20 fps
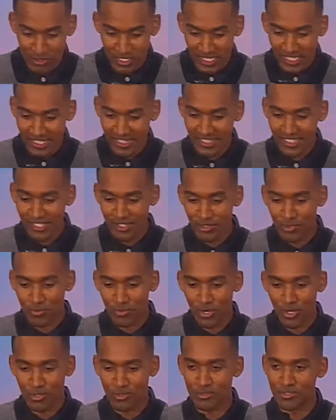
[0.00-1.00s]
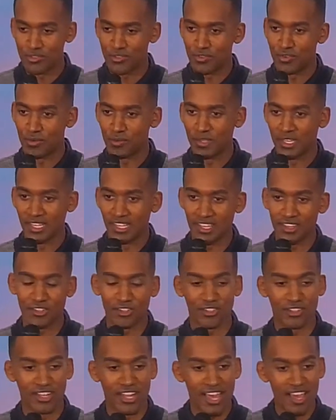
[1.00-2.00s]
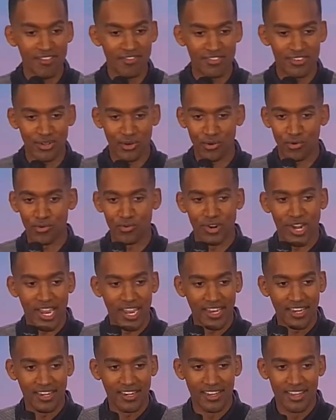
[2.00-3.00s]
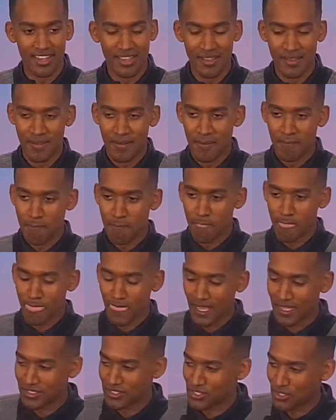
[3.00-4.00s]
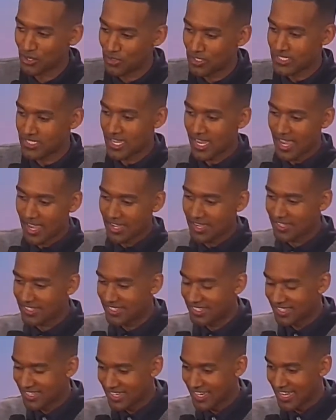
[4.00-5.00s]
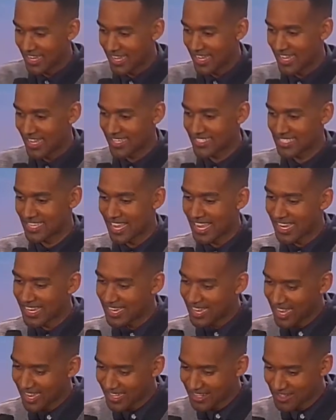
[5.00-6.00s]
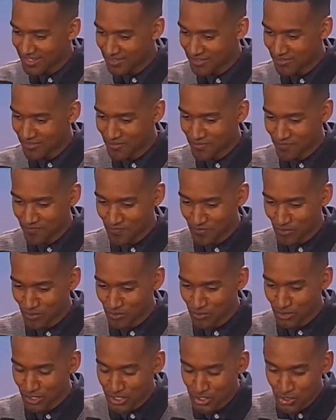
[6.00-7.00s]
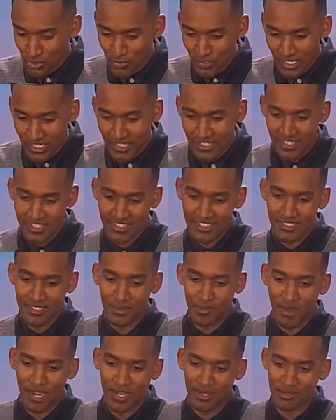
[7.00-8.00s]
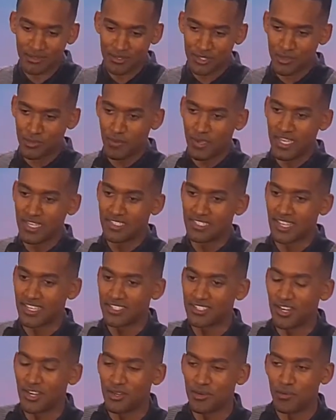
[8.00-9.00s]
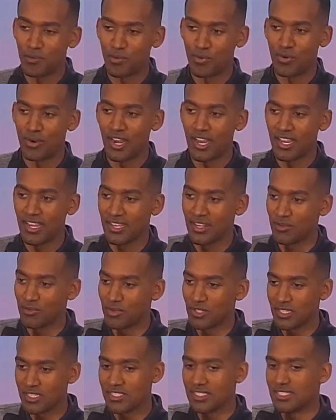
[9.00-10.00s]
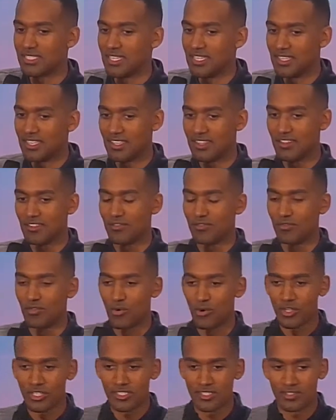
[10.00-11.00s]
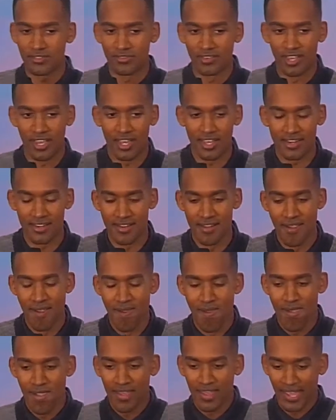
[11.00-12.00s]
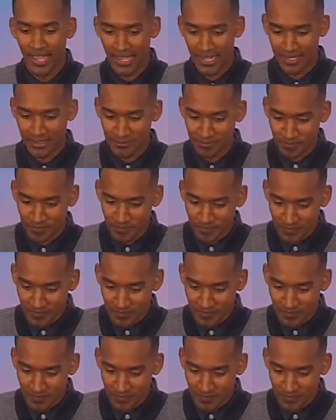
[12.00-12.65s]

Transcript: clear roads for me, either left or right. And so as I kind of retreated into my own space, I started praying and really seeking the voice of God. And